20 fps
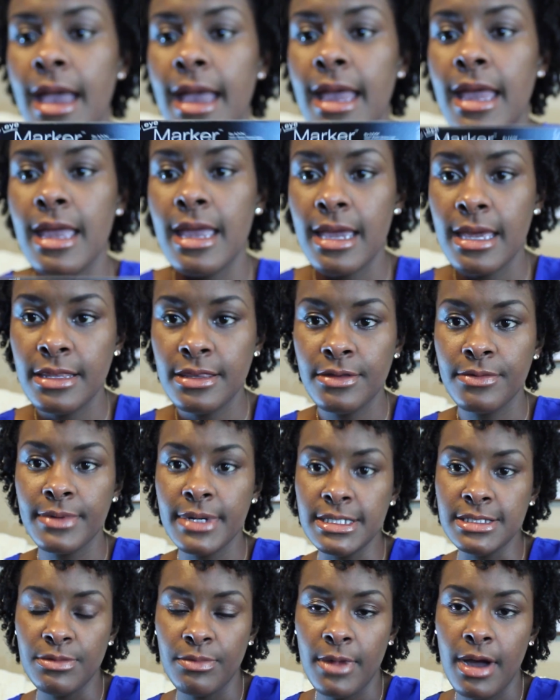And the
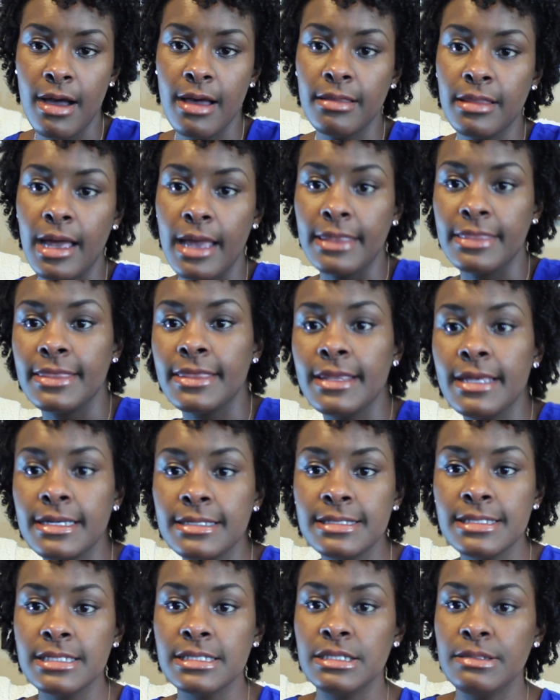reason why I like
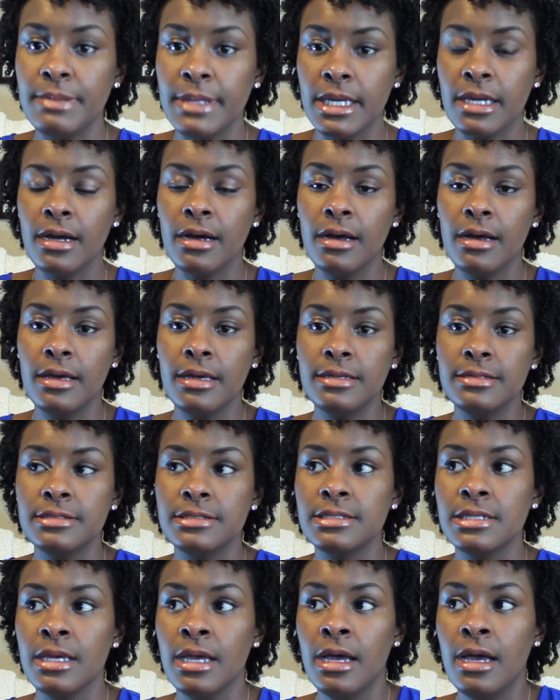this is
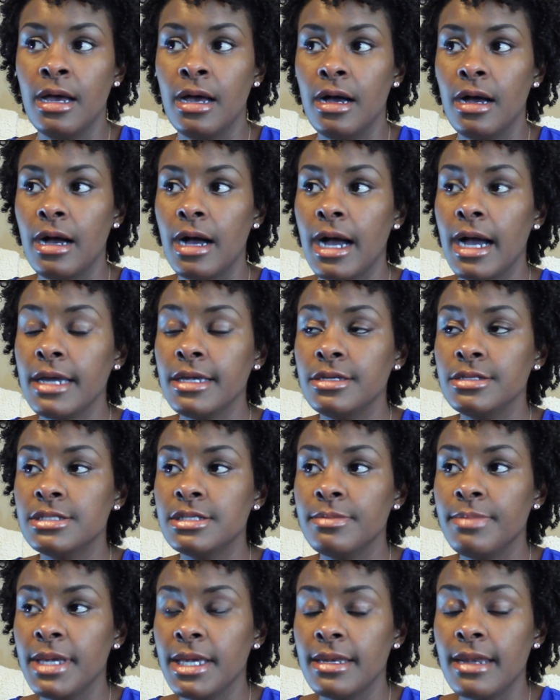because I
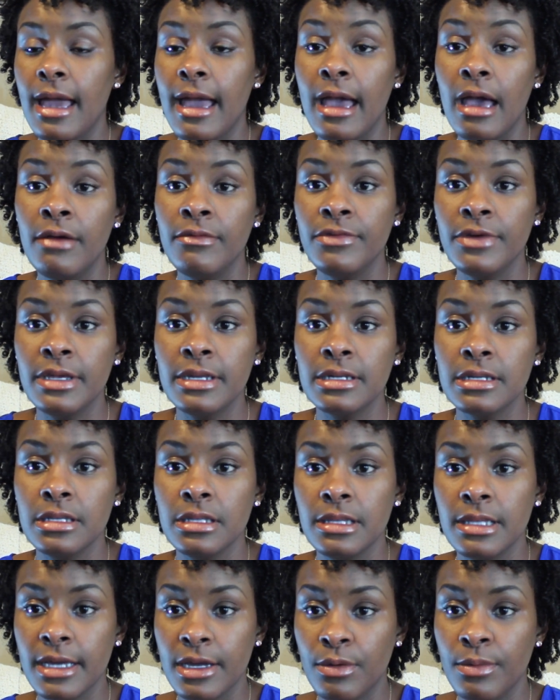used to be an avid
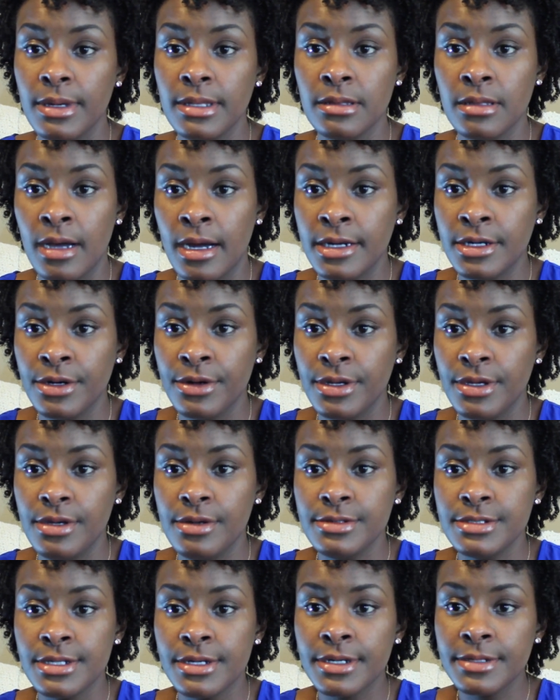liquid liner
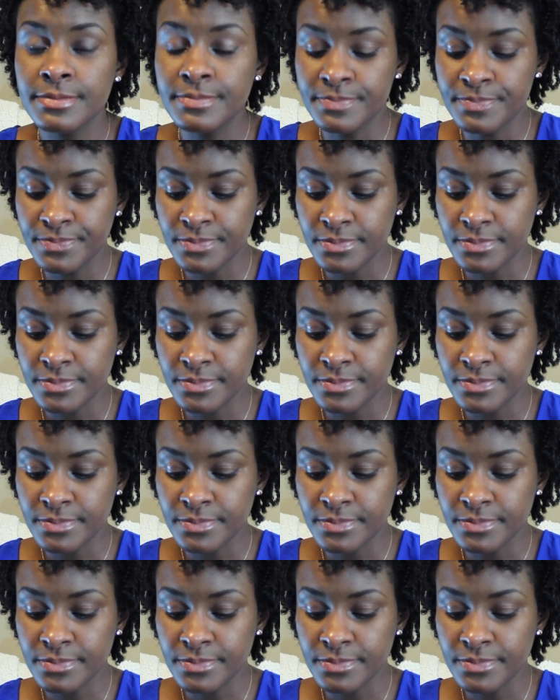user,